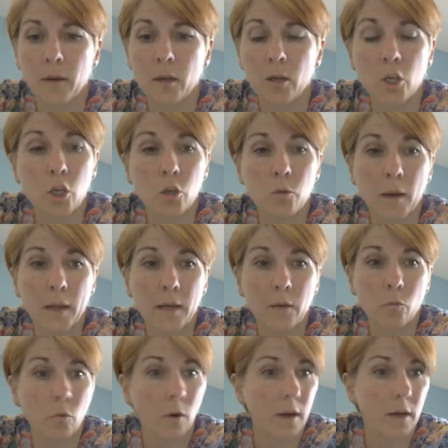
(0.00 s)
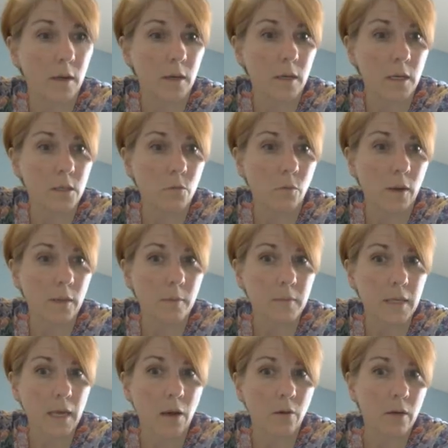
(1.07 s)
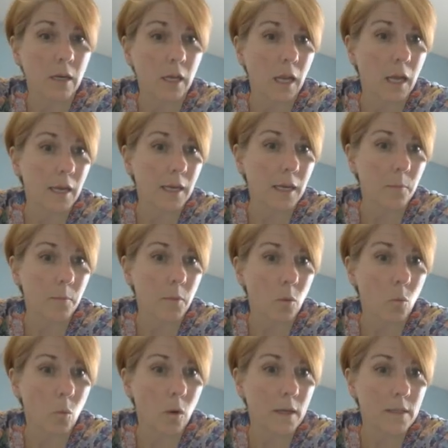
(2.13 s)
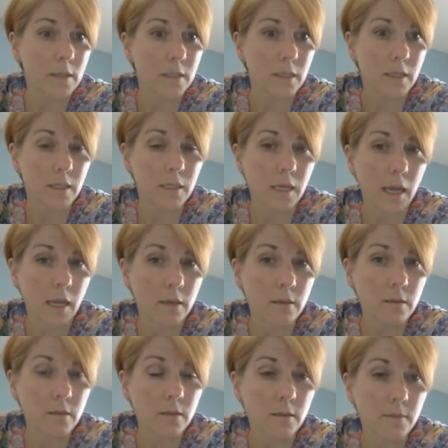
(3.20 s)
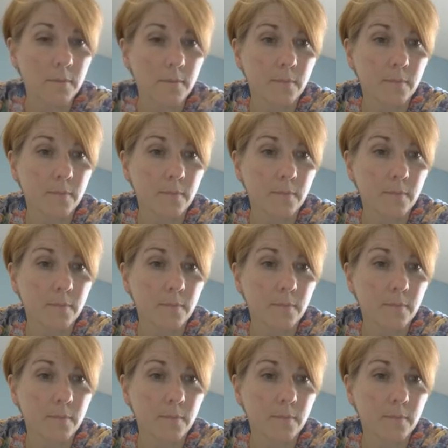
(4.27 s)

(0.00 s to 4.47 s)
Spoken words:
You might need to write them down and line up the 1s and the 10s.